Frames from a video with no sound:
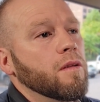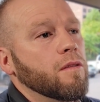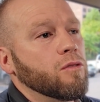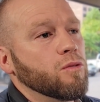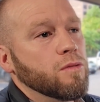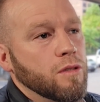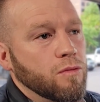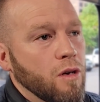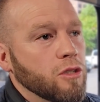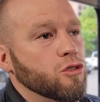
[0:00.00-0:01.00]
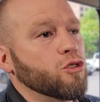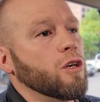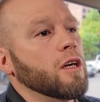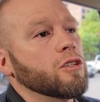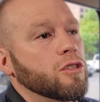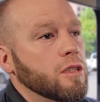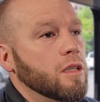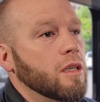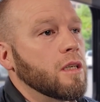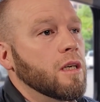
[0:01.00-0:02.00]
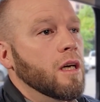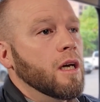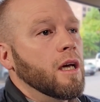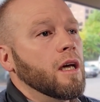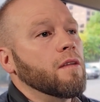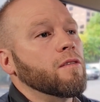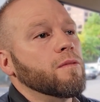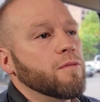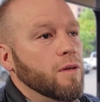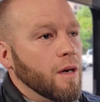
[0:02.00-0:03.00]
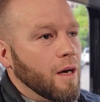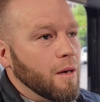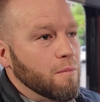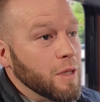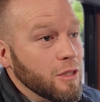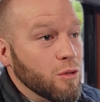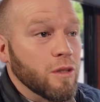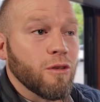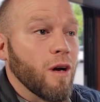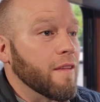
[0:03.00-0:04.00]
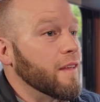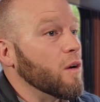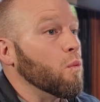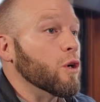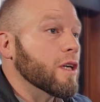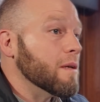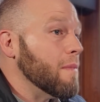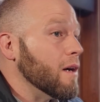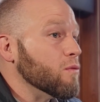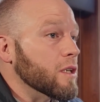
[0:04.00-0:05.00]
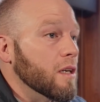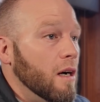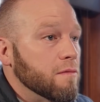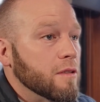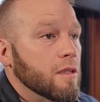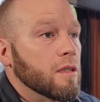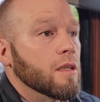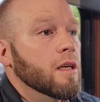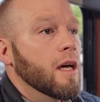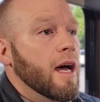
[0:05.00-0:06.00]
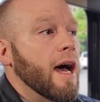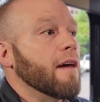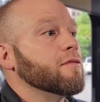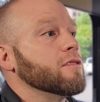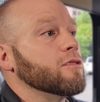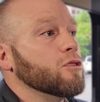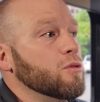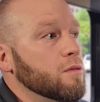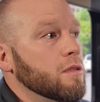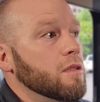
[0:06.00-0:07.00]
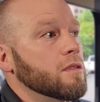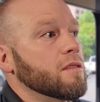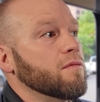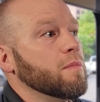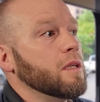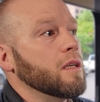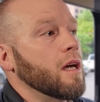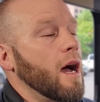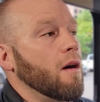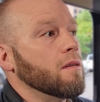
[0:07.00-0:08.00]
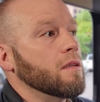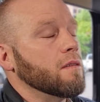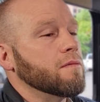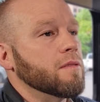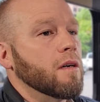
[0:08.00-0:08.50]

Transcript: Through the restoration and through me doing the right thing, working my recovery. After 2 years of being out of